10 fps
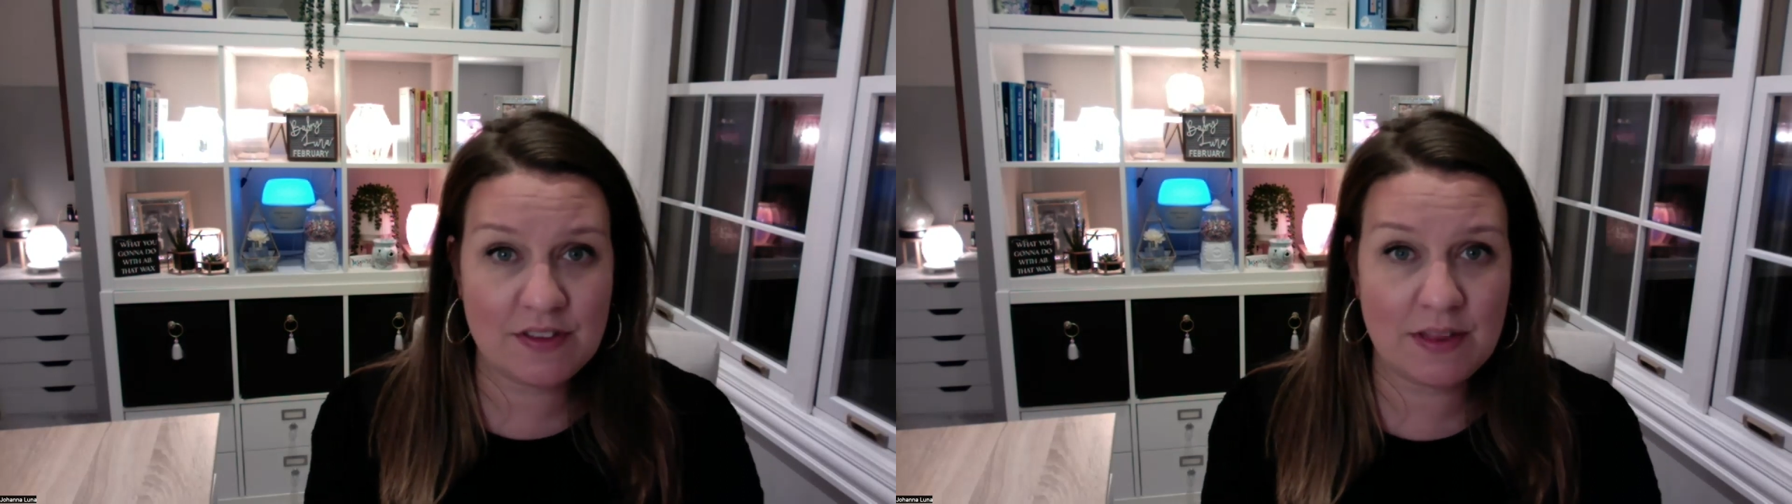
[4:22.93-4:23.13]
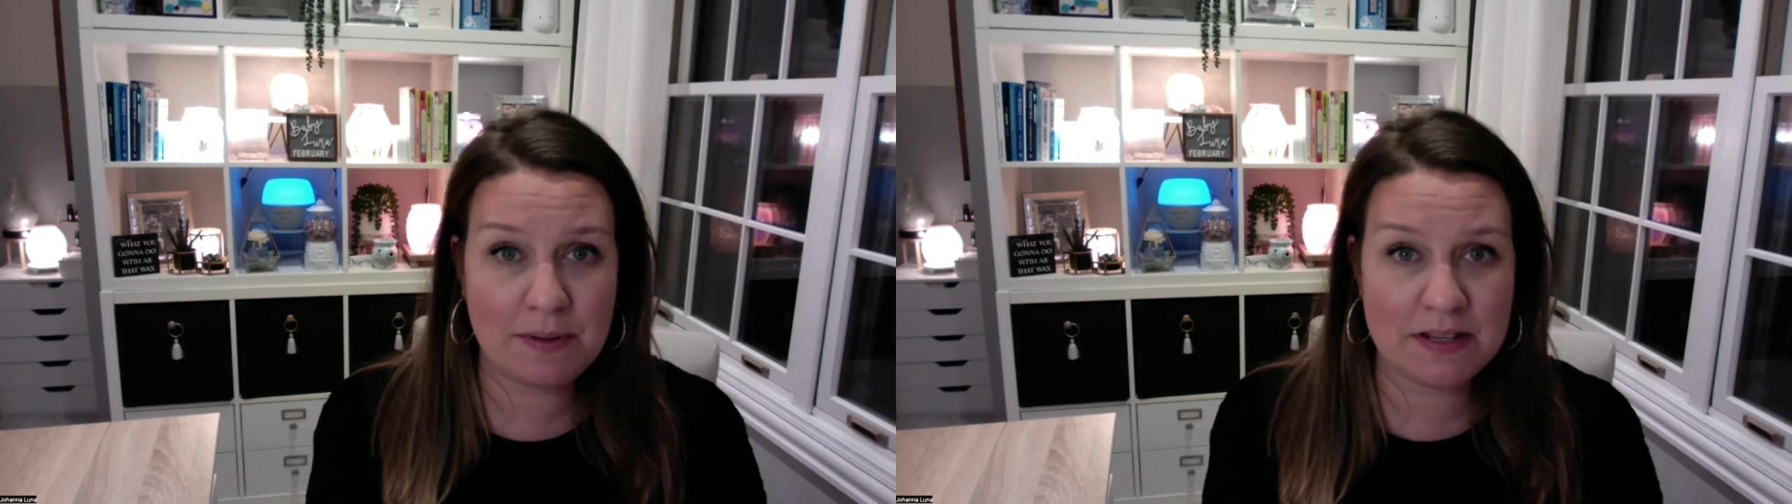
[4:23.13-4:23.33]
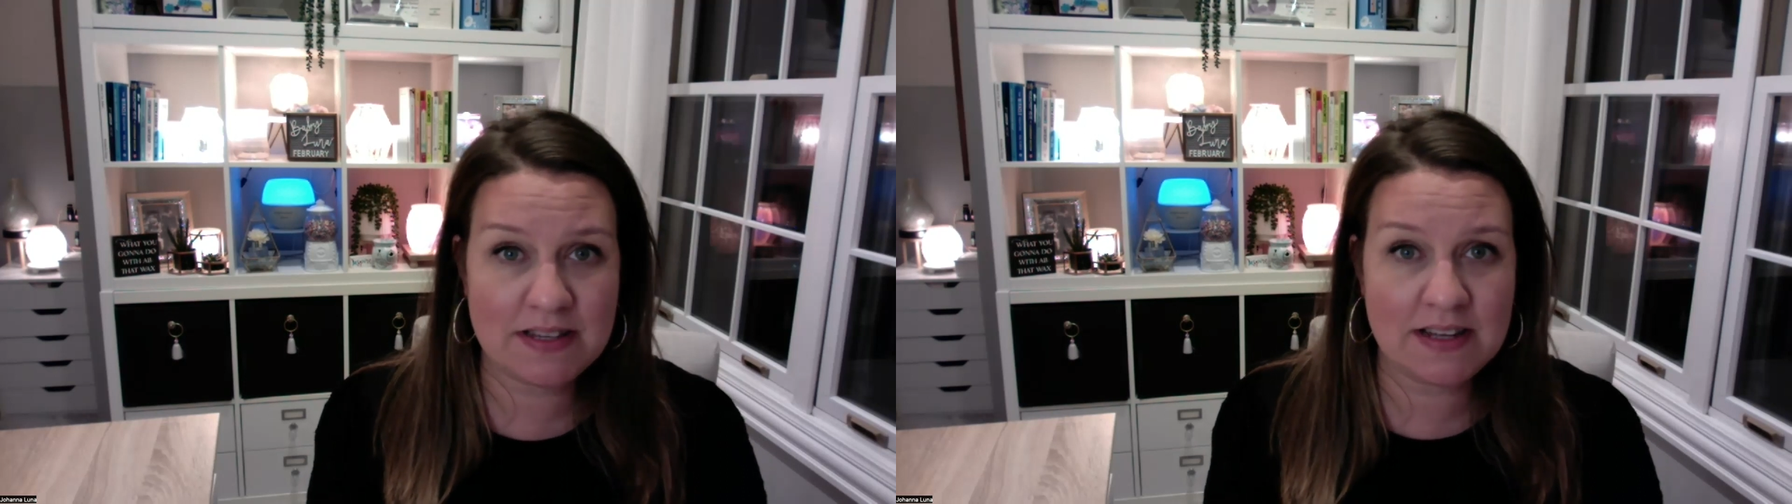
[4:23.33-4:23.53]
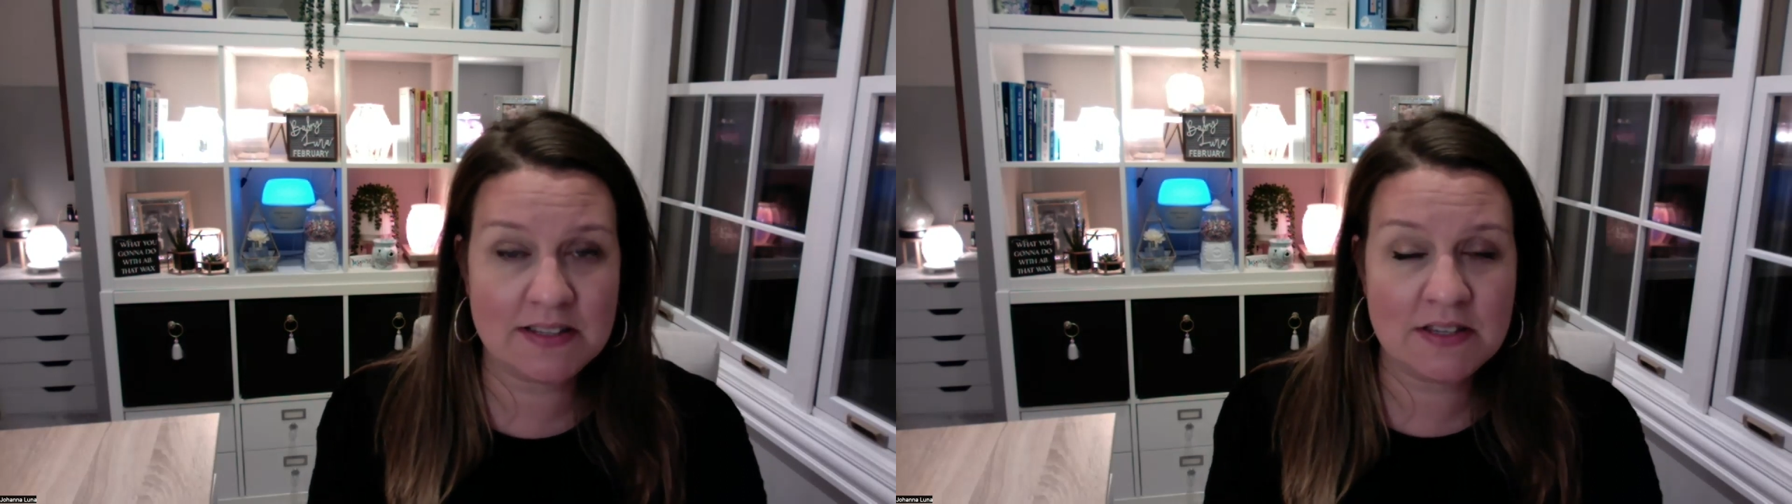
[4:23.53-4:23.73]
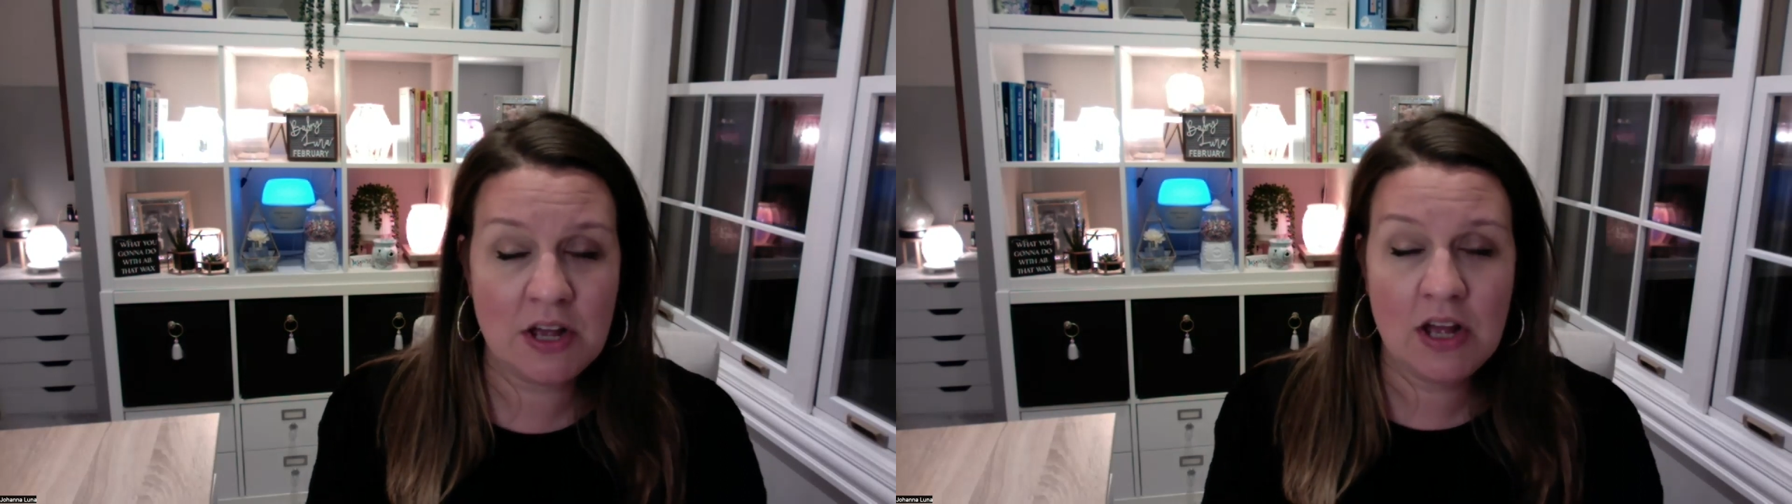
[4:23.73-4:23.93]
in the
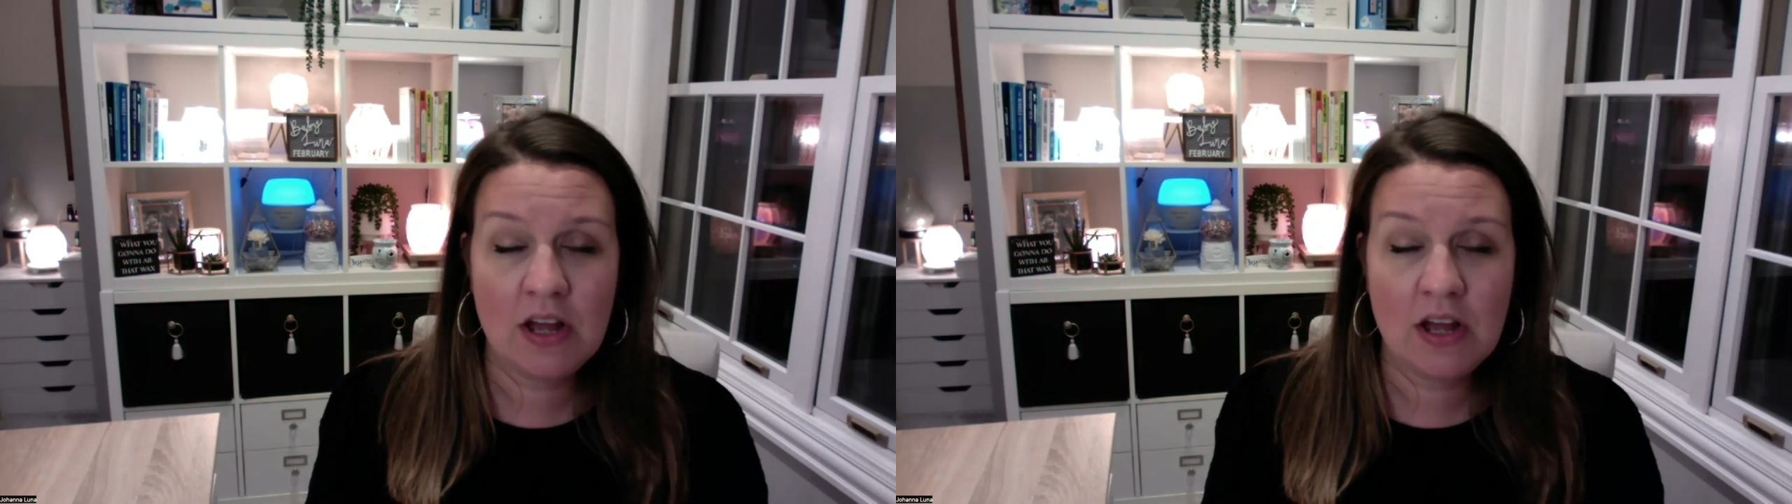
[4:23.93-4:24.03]
business.